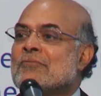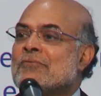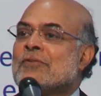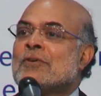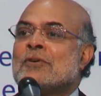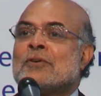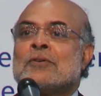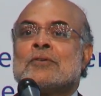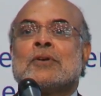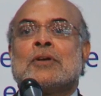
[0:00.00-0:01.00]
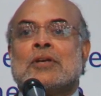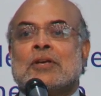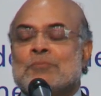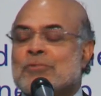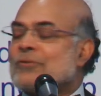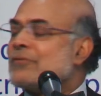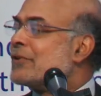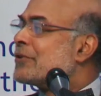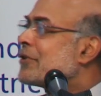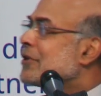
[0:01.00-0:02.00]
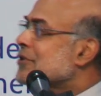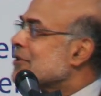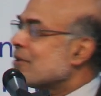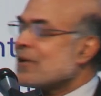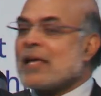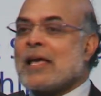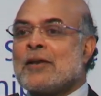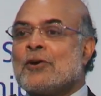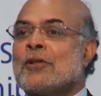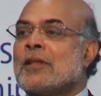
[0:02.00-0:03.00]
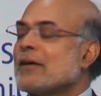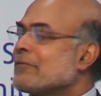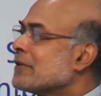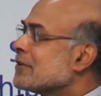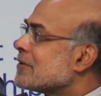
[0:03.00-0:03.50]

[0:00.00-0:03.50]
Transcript: for improved nutrition at all levels.